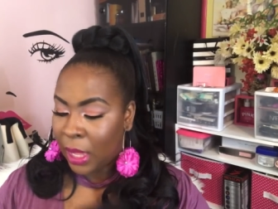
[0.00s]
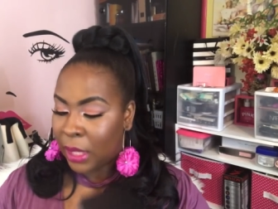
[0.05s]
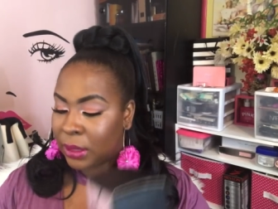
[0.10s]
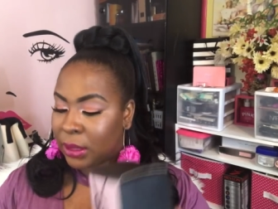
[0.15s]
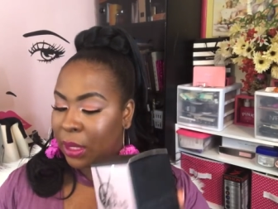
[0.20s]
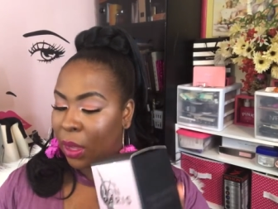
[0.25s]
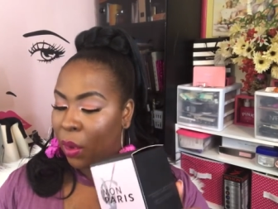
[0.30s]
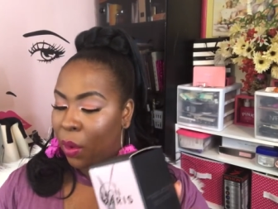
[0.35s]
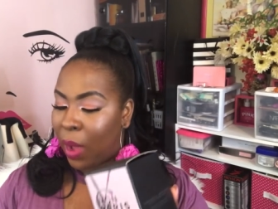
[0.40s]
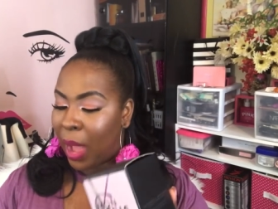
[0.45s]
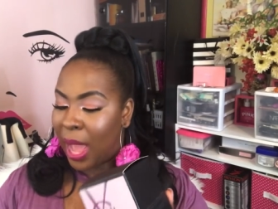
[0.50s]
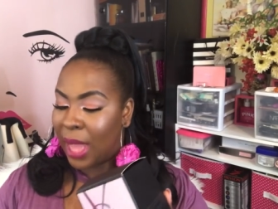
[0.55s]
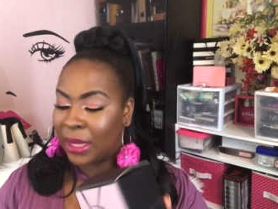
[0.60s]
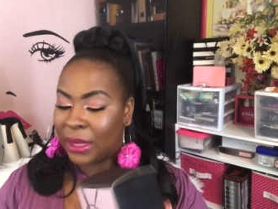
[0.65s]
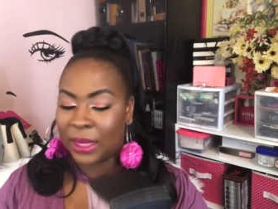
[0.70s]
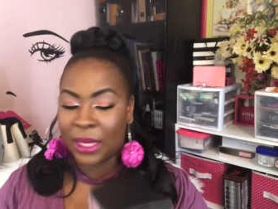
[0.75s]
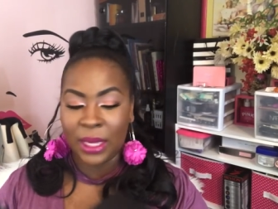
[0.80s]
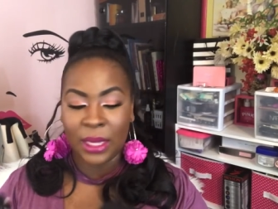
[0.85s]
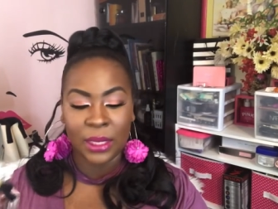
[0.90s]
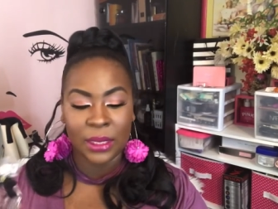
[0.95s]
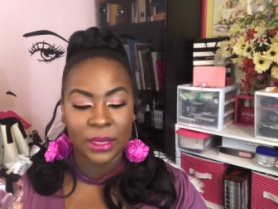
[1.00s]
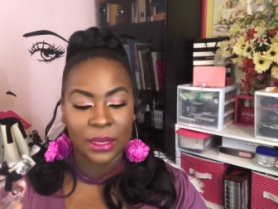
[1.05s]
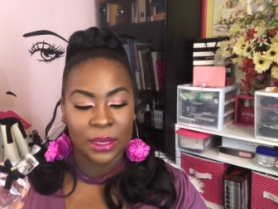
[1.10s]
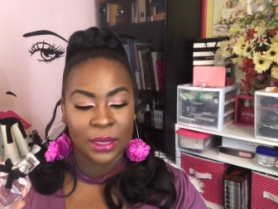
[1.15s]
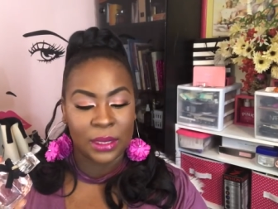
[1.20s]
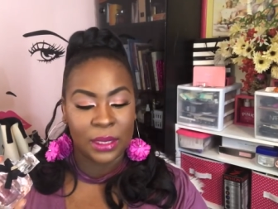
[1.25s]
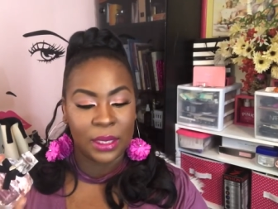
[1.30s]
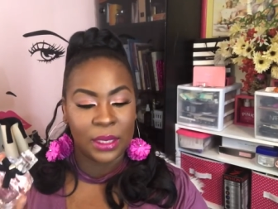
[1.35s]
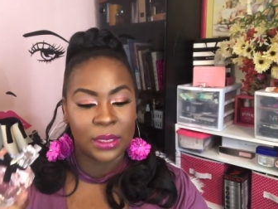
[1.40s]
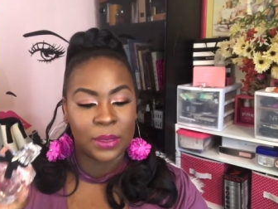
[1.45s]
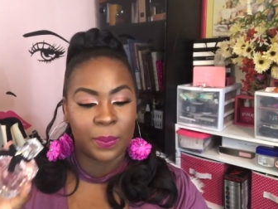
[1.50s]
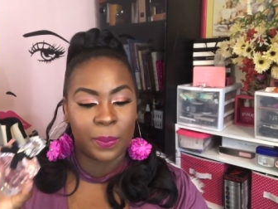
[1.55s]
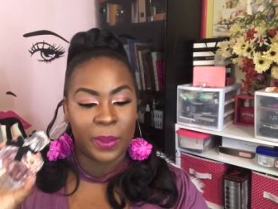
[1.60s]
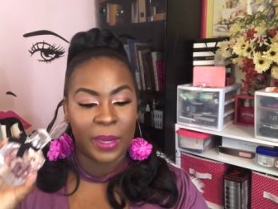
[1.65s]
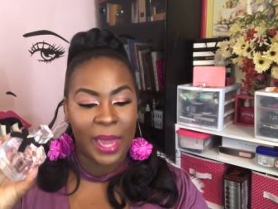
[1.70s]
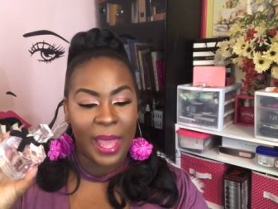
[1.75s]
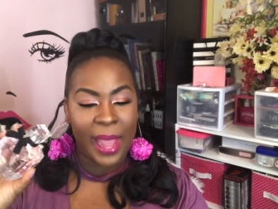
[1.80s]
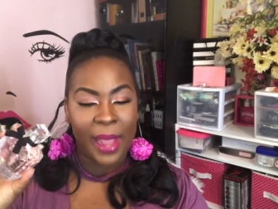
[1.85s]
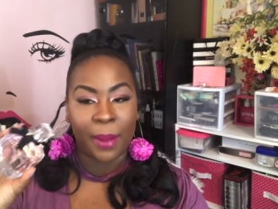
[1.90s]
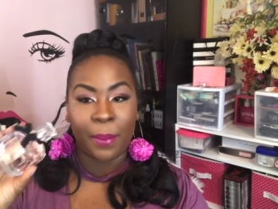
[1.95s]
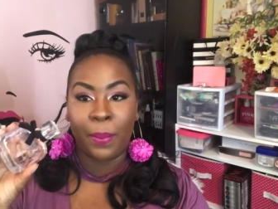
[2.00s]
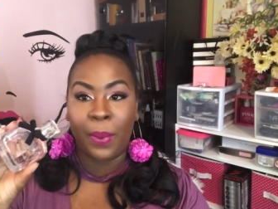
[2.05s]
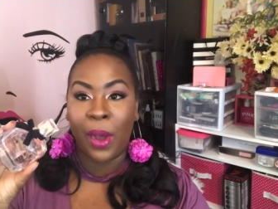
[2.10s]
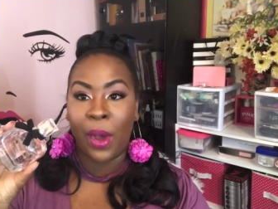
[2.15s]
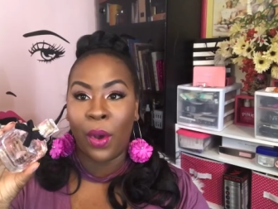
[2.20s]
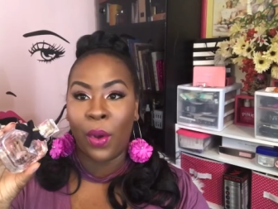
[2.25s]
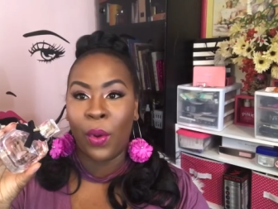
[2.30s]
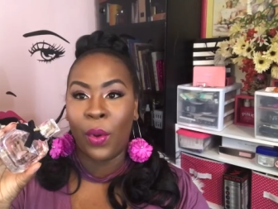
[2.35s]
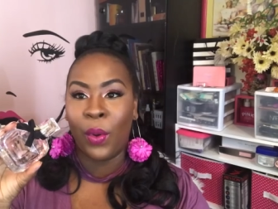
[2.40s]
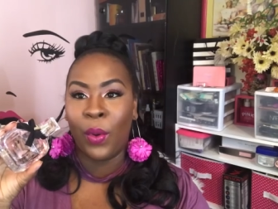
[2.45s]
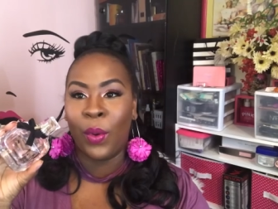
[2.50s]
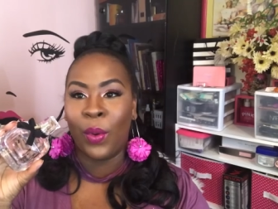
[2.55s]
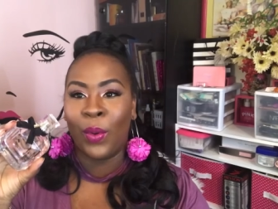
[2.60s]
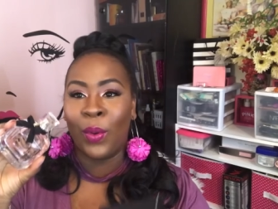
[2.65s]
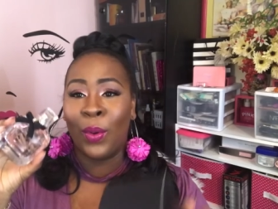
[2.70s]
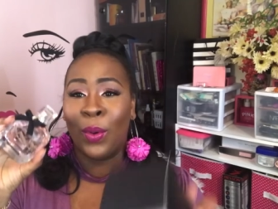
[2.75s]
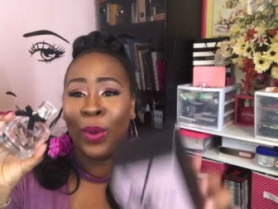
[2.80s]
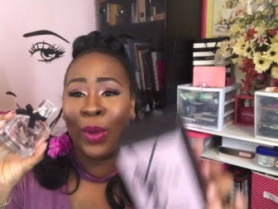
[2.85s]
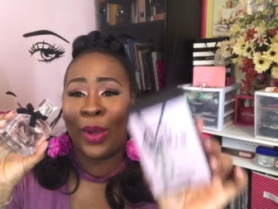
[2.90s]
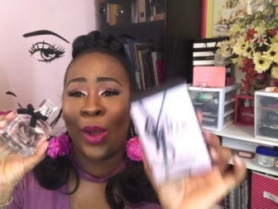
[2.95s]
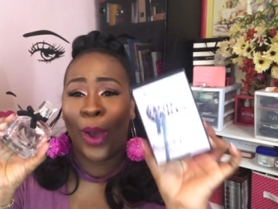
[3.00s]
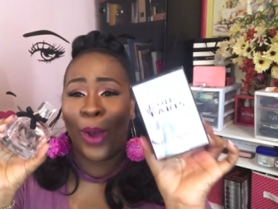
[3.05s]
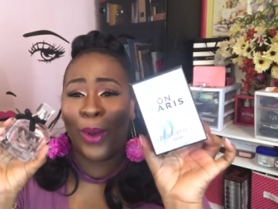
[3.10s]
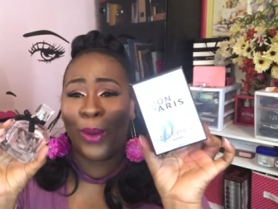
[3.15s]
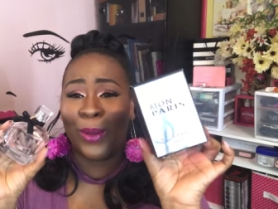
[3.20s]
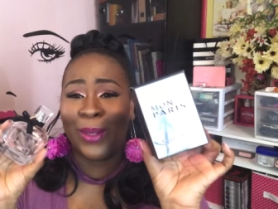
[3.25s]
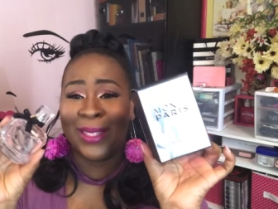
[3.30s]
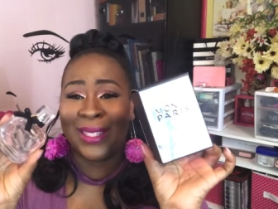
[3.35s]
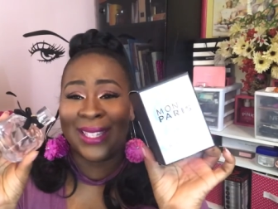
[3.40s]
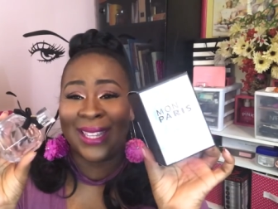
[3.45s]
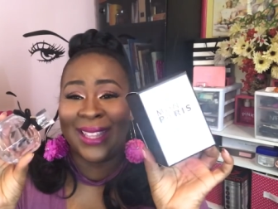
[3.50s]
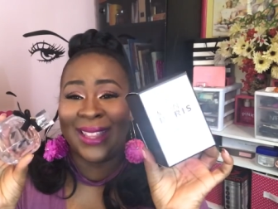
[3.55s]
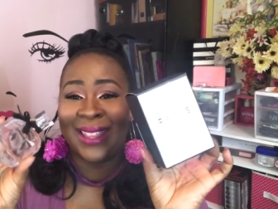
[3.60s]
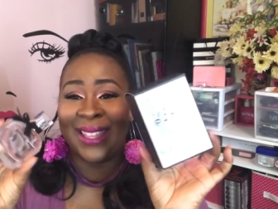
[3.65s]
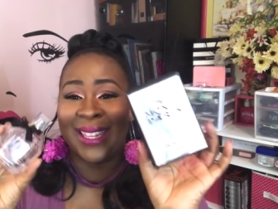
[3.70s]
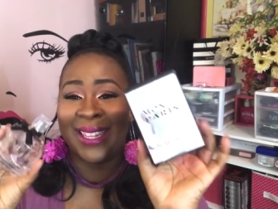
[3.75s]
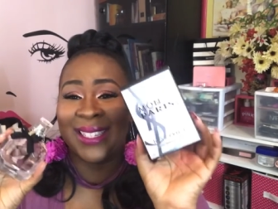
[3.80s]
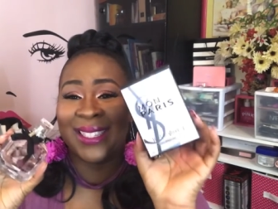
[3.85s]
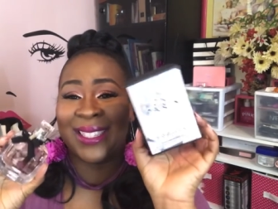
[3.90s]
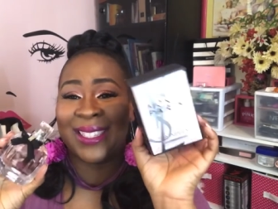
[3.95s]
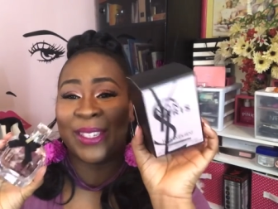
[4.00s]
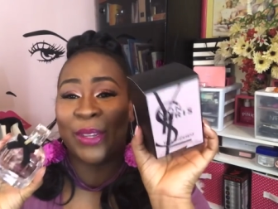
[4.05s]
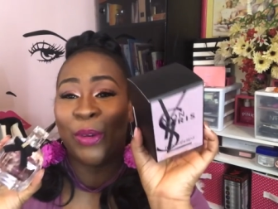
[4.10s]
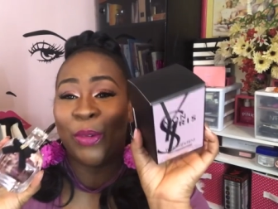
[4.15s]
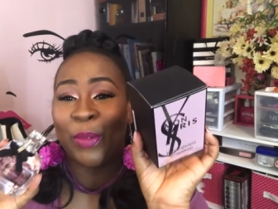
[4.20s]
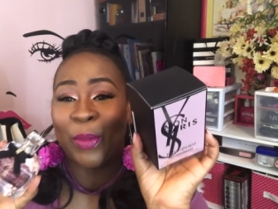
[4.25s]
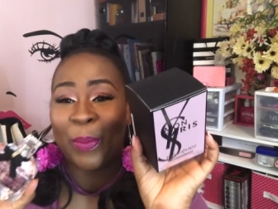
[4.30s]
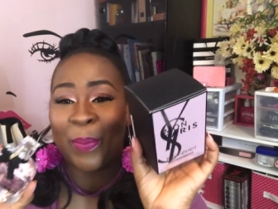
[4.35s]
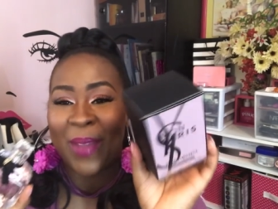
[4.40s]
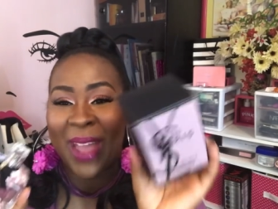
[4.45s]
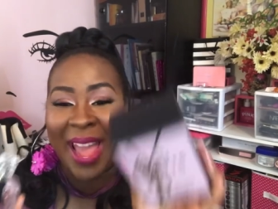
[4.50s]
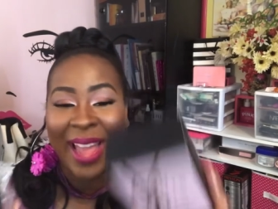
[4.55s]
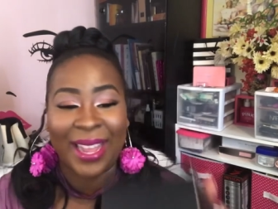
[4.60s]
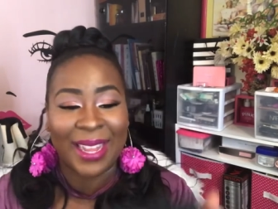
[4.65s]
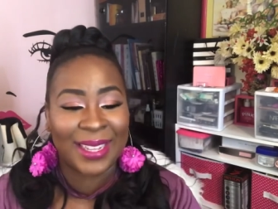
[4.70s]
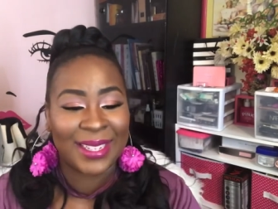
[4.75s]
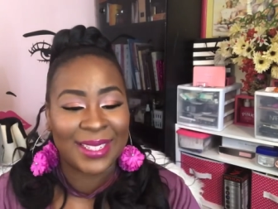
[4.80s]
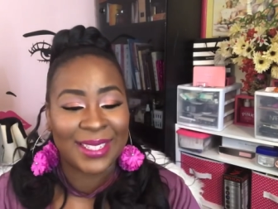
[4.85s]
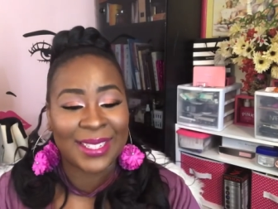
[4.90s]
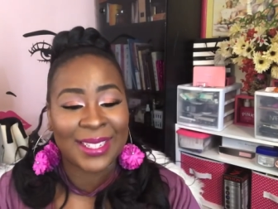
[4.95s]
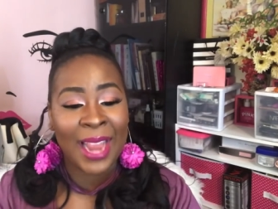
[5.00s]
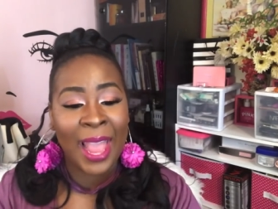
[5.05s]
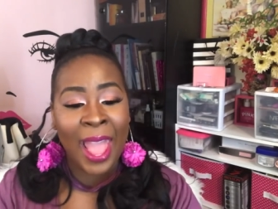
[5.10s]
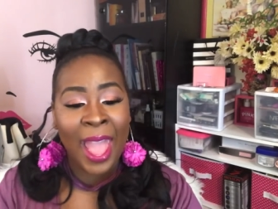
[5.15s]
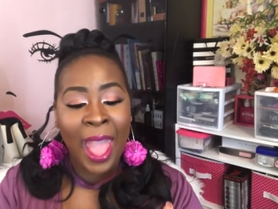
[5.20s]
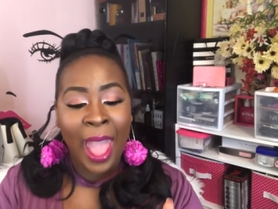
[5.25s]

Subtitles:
So I think this black bow goes in the silver package.